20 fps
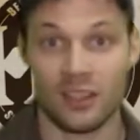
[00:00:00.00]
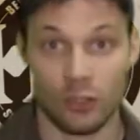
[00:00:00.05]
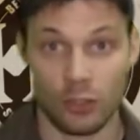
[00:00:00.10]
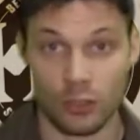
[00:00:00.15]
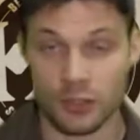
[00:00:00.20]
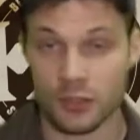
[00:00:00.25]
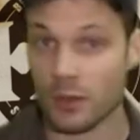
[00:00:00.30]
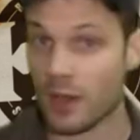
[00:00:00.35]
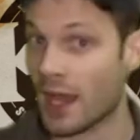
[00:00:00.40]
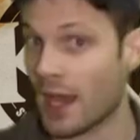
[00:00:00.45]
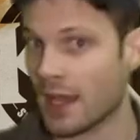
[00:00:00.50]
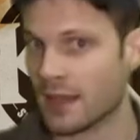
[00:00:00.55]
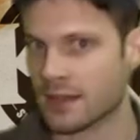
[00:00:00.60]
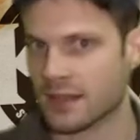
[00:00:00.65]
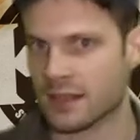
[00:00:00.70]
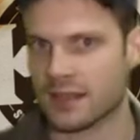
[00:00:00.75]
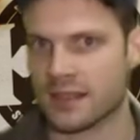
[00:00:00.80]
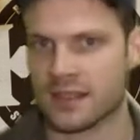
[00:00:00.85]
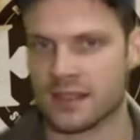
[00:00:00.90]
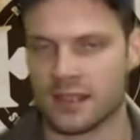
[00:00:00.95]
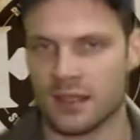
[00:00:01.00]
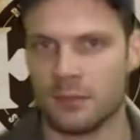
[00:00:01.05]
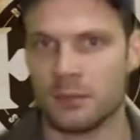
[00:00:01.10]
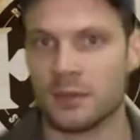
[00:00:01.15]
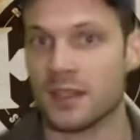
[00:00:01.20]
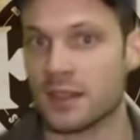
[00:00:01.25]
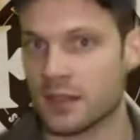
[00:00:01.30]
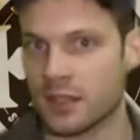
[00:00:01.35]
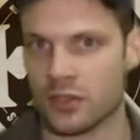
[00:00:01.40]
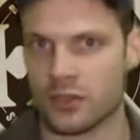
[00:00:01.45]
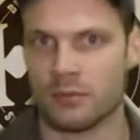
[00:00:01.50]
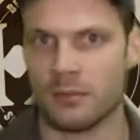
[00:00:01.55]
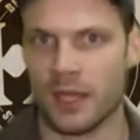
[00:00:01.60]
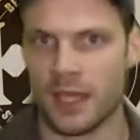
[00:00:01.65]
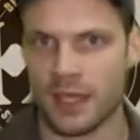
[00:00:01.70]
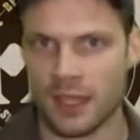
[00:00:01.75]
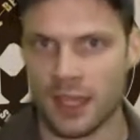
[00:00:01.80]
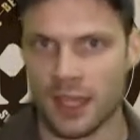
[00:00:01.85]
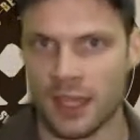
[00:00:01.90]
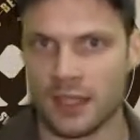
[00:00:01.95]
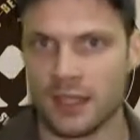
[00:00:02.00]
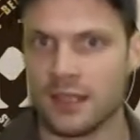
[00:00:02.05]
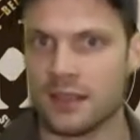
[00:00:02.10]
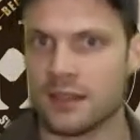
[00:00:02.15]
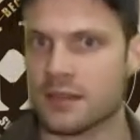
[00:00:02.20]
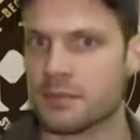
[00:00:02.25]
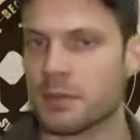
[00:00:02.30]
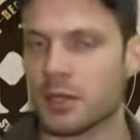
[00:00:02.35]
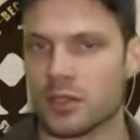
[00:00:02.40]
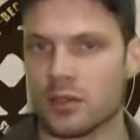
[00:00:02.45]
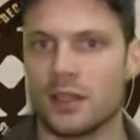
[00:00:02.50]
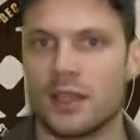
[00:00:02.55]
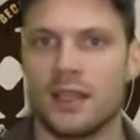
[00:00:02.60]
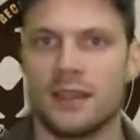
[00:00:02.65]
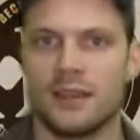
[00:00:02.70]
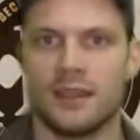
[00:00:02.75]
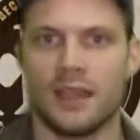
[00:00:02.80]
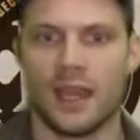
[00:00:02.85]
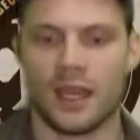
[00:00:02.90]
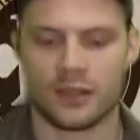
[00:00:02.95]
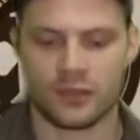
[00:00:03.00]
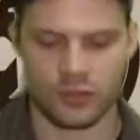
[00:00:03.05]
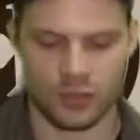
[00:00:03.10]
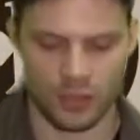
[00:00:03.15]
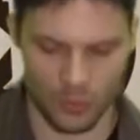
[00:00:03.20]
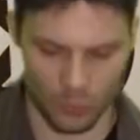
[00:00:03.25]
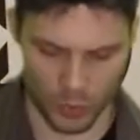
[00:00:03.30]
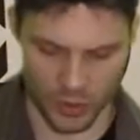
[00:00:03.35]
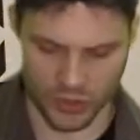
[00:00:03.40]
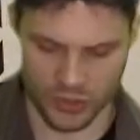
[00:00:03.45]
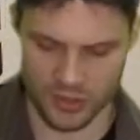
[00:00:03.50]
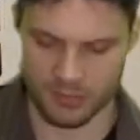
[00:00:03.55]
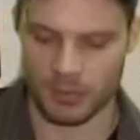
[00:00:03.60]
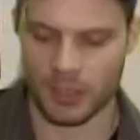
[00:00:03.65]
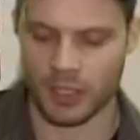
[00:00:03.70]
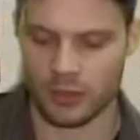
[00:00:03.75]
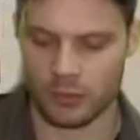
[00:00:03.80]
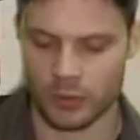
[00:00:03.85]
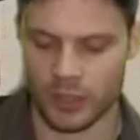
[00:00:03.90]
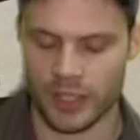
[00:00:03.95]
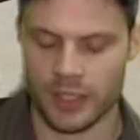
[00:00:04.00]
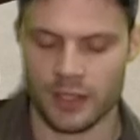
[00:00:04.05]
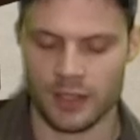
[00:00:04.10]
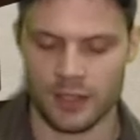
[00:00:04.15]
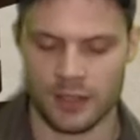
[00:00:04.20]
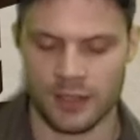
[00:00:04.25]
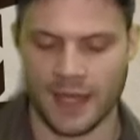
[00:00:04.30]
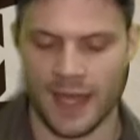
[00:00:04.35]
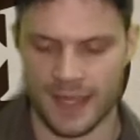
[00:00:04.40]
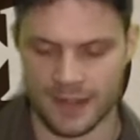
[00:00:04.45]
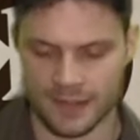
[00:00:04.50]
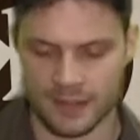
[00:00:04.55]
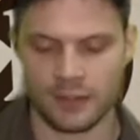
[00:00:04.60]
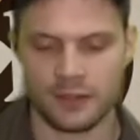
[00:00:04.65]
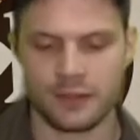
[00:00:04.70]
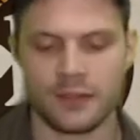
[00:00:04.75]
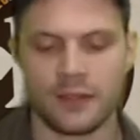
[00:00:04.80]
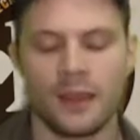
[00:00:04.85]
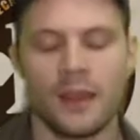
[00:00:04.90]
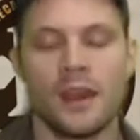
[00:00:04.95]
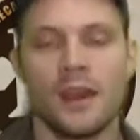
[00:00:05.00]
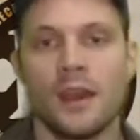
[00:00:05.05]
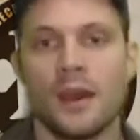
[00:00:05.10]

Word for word: It also has some decision making in it, especially in the extra, which is, by the way, uh, excellent